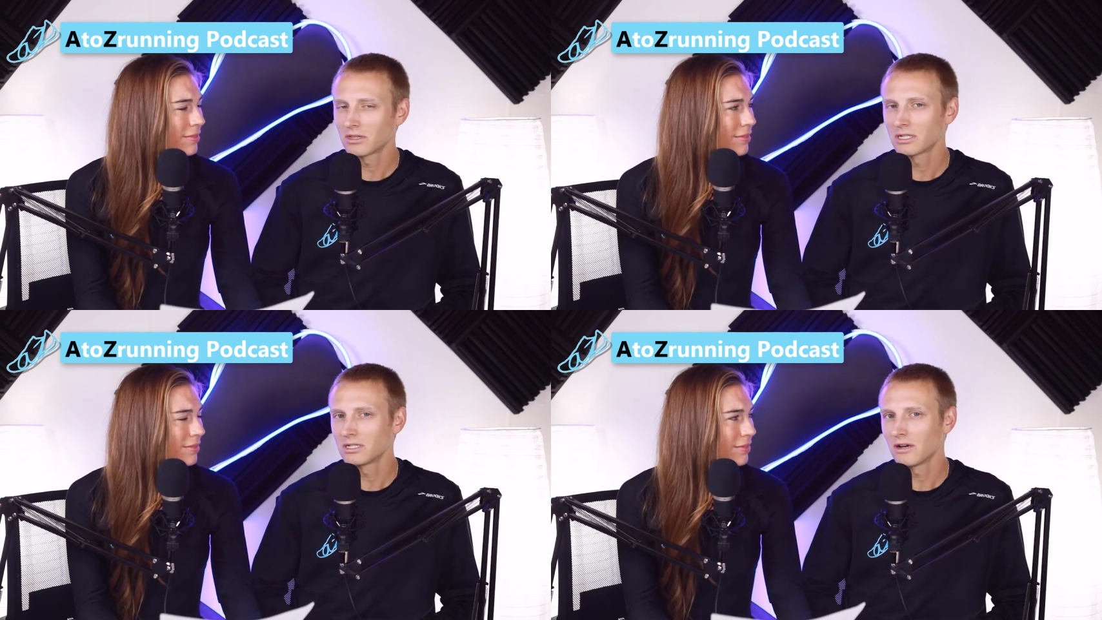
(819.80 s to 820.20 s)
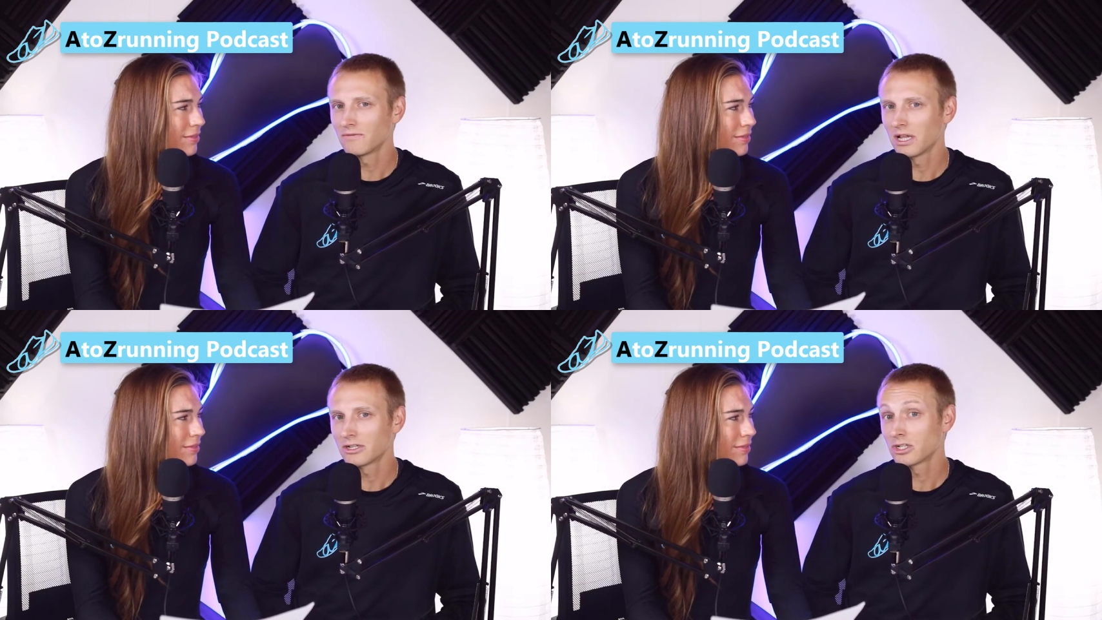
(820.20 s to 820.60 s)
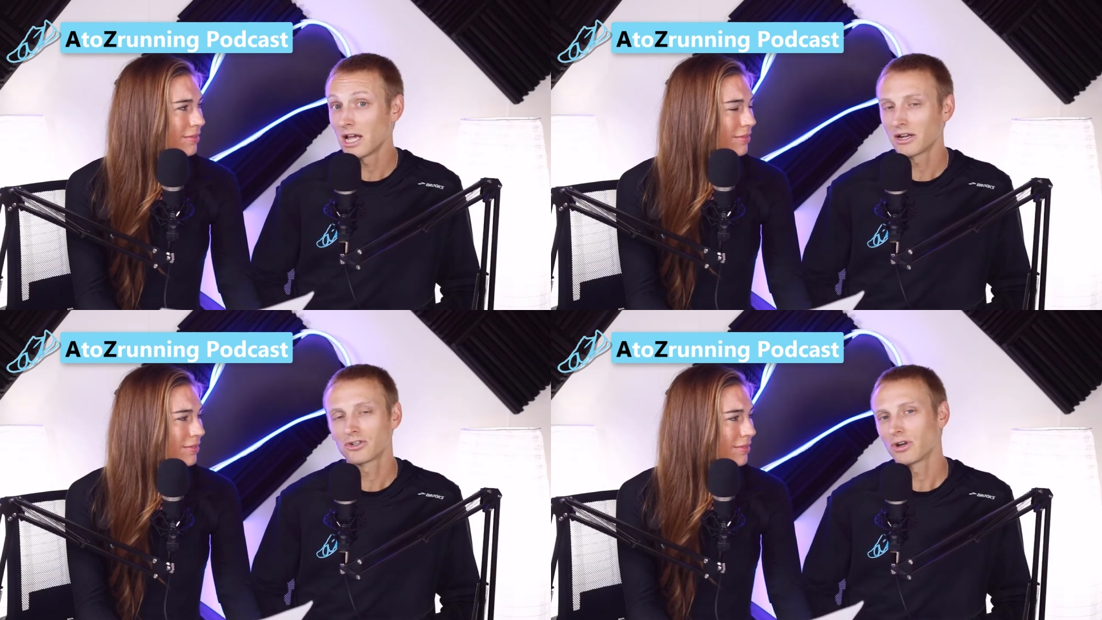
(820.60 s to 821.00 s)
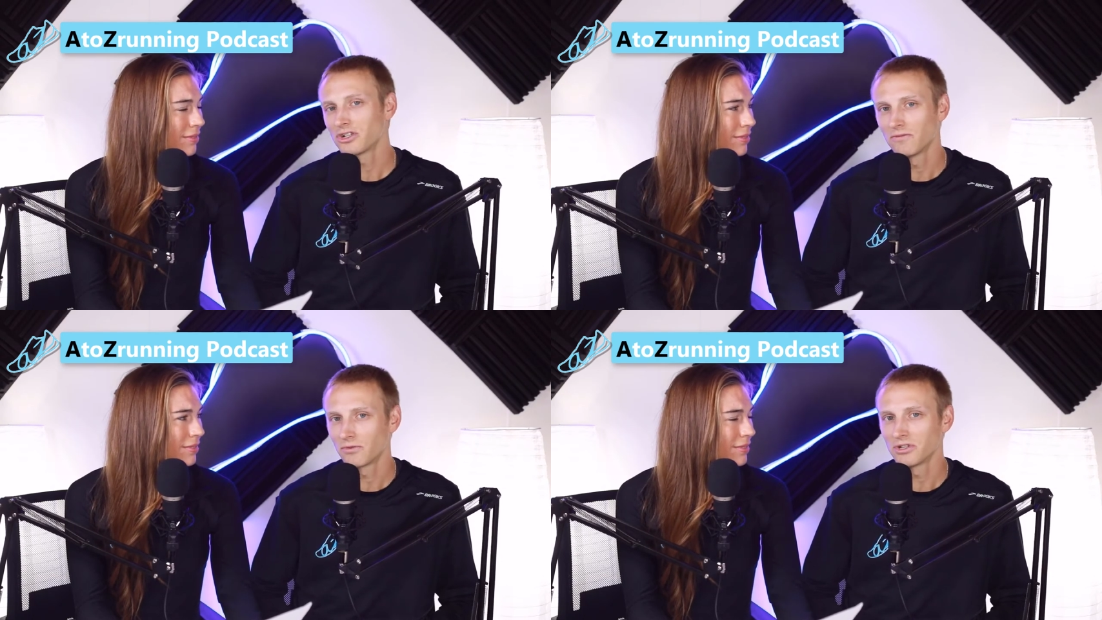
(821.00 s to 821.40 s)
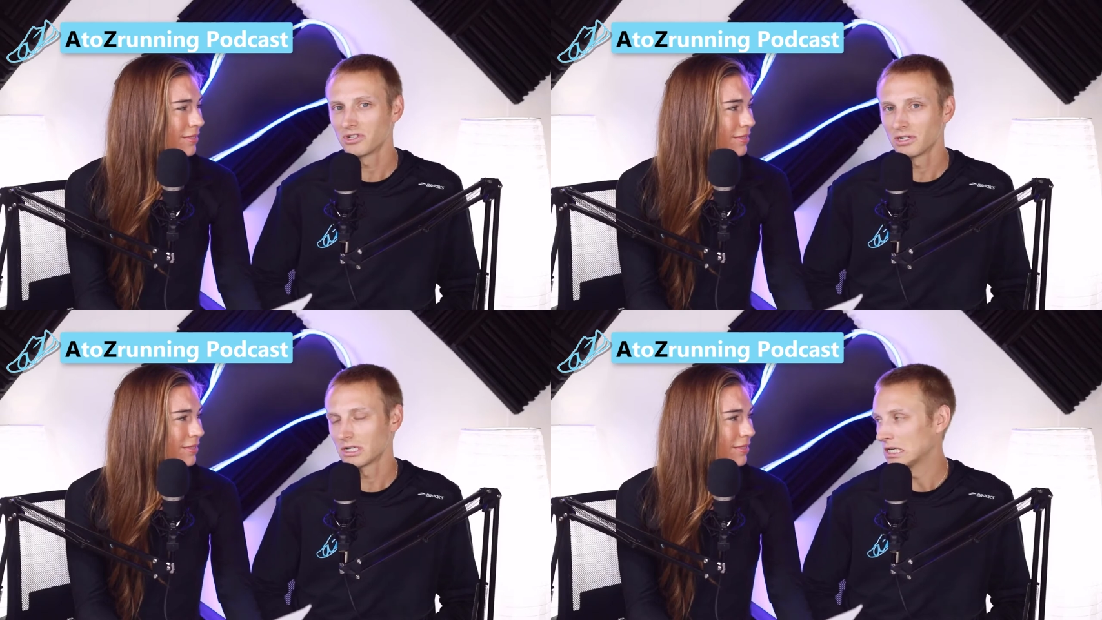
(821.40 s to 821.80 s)
Speaker 1: this stuff, like static stretching, for
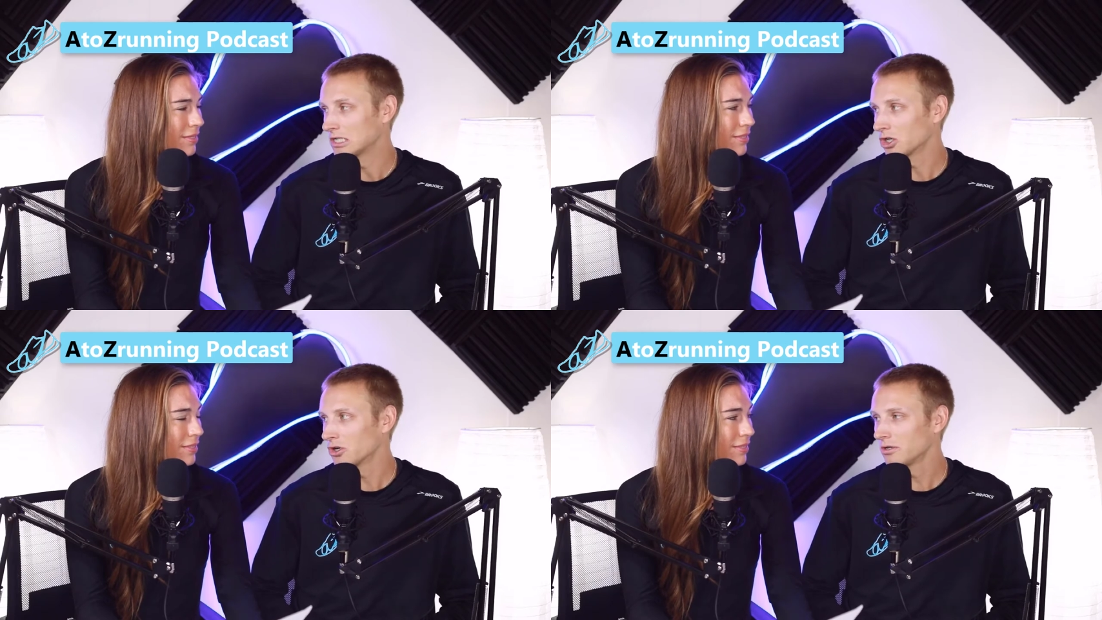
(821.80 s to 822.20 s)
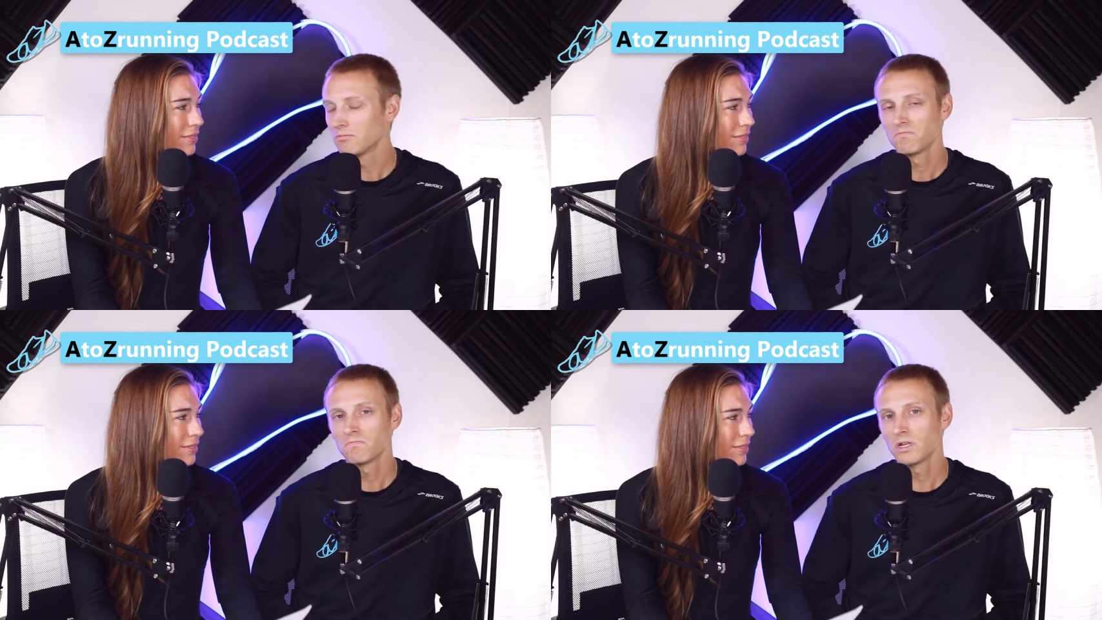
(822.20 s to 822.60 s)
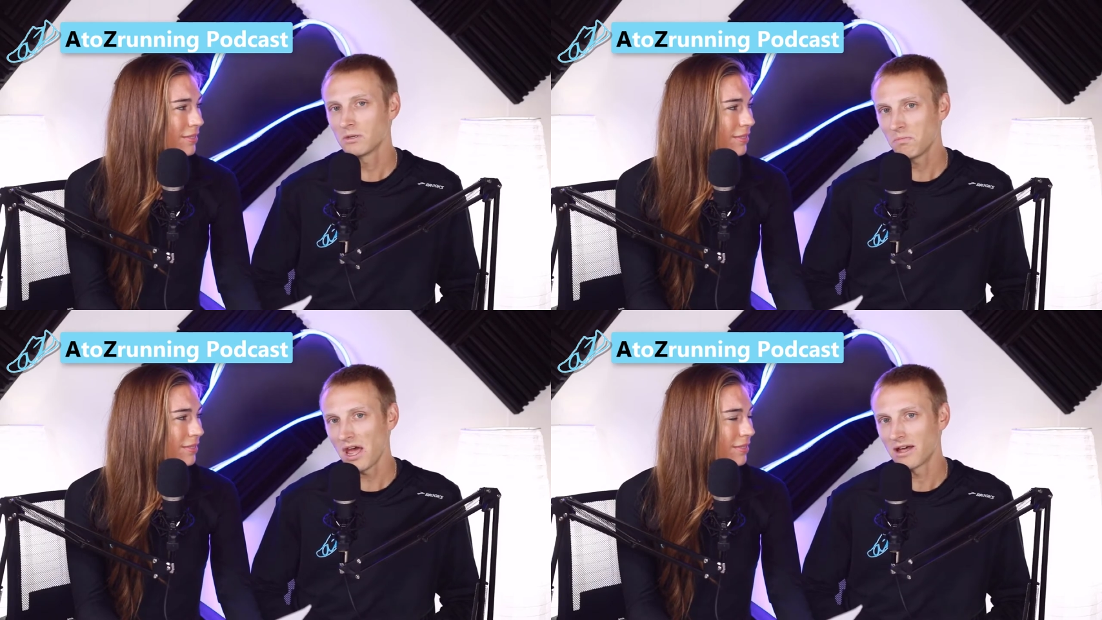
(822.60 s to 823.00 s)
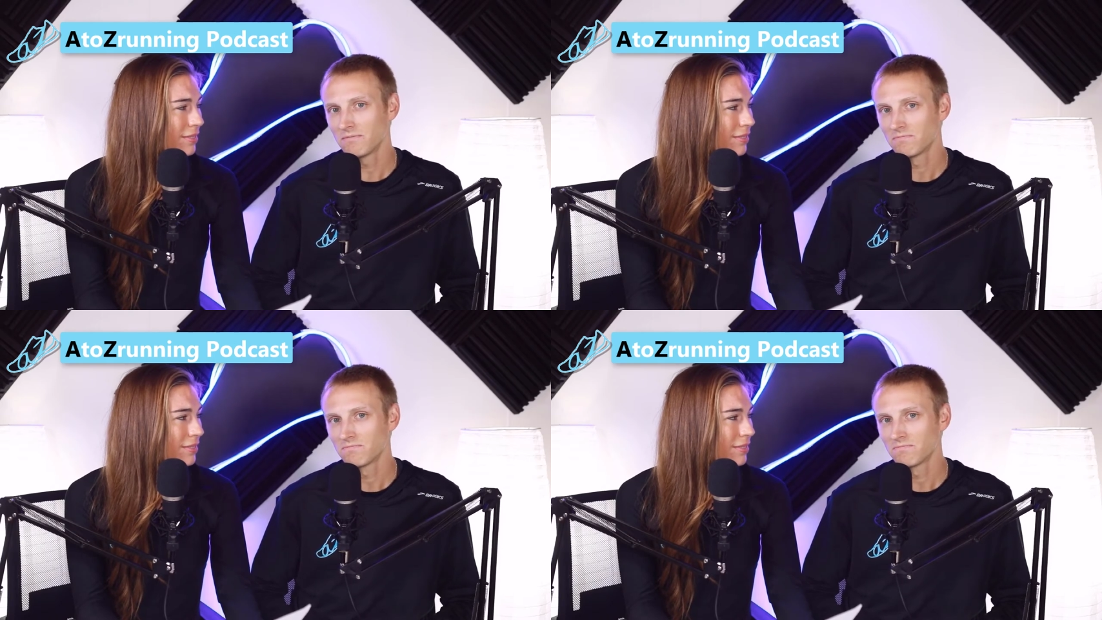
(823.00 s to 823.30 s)
instance. Is it good? Is it bad?